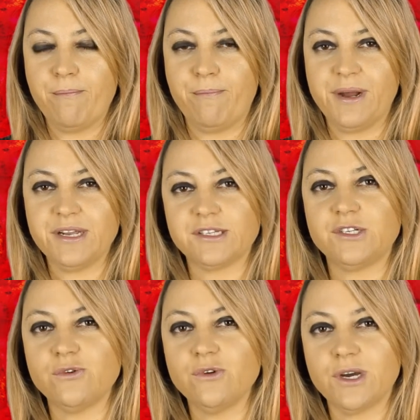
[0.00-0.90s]
but it's
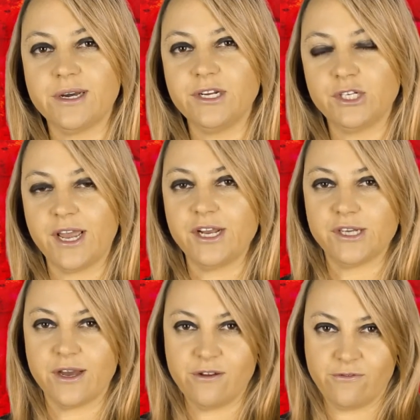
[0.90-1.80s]
still not going to change
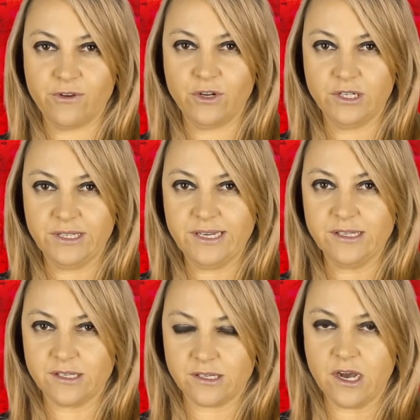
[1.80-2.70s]
how you feel on the
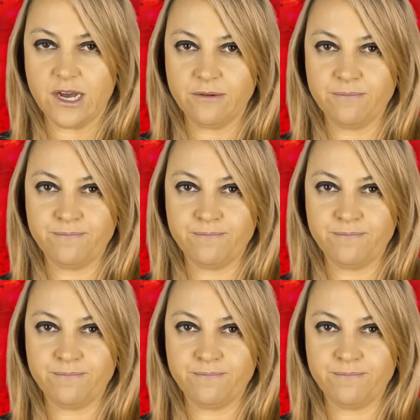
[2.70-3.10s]
inside.